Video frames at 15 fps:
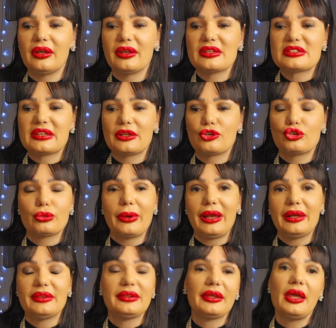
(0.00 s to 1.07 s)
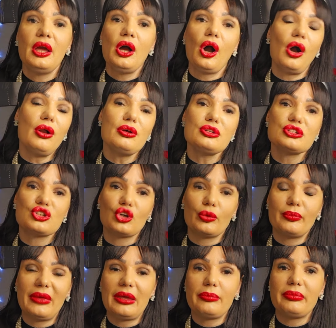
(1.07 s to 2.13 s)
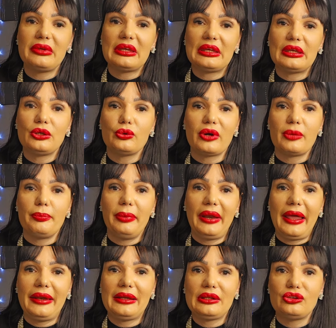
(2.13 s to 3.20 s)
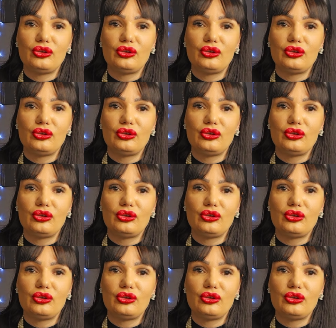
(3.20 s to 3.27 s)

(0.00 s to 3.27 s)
sensuality. Also, maybe you are planning